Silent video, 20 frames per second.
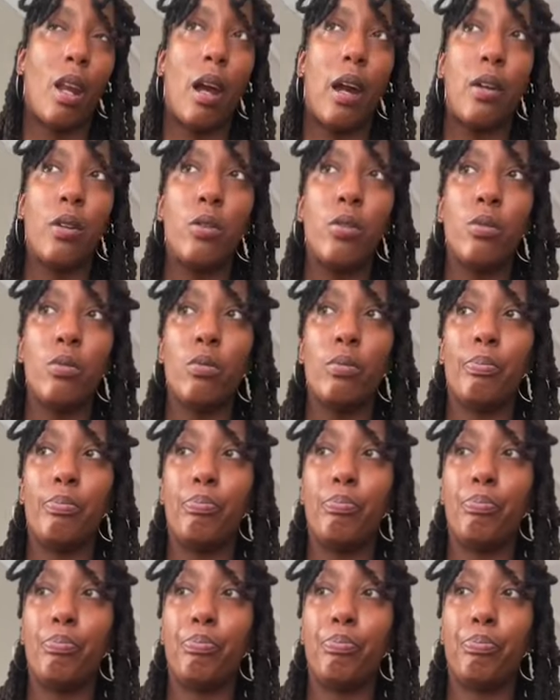
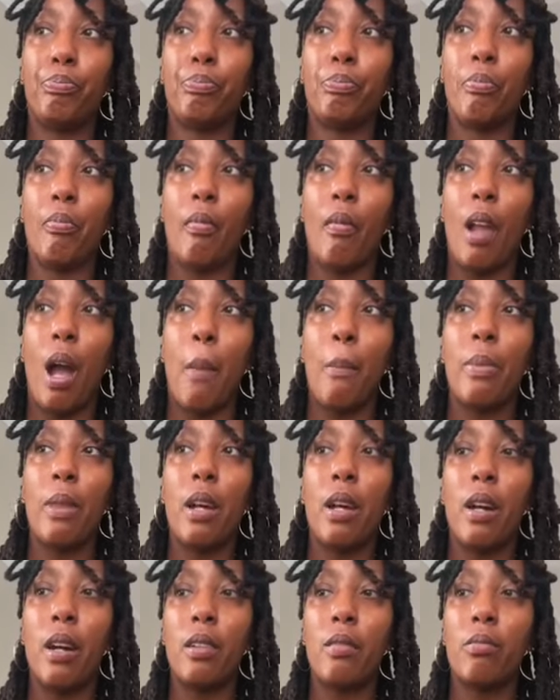I'm
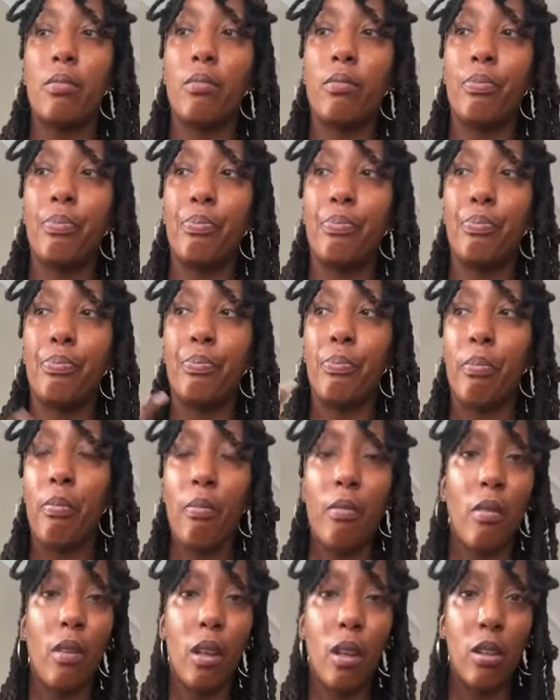not
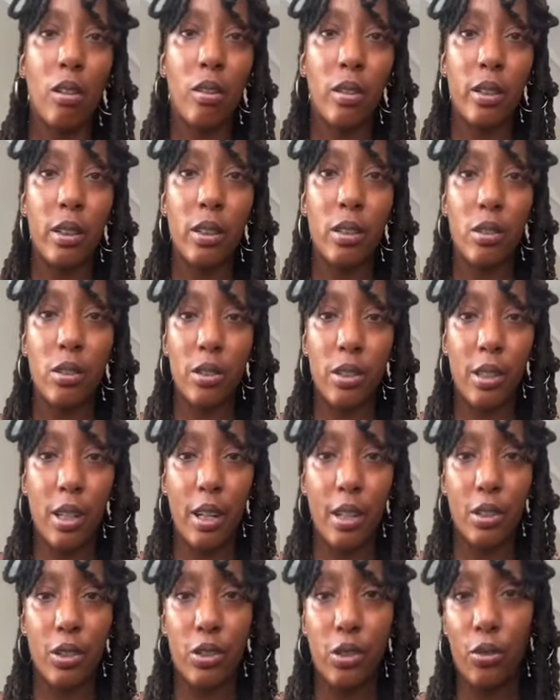looking to
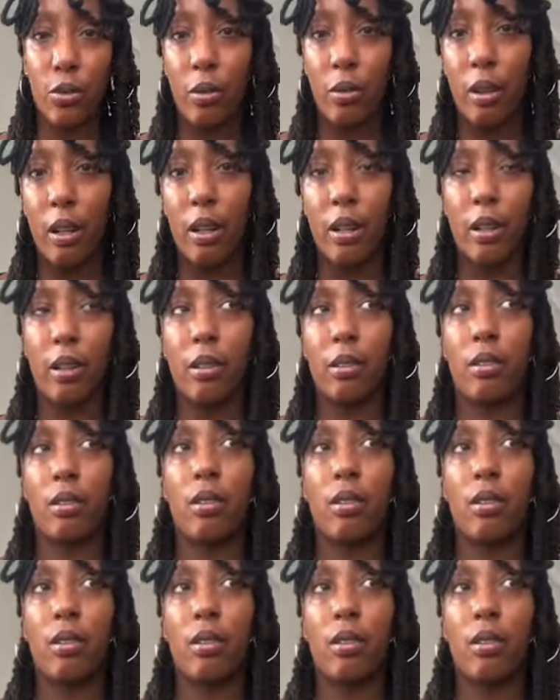sex to, like,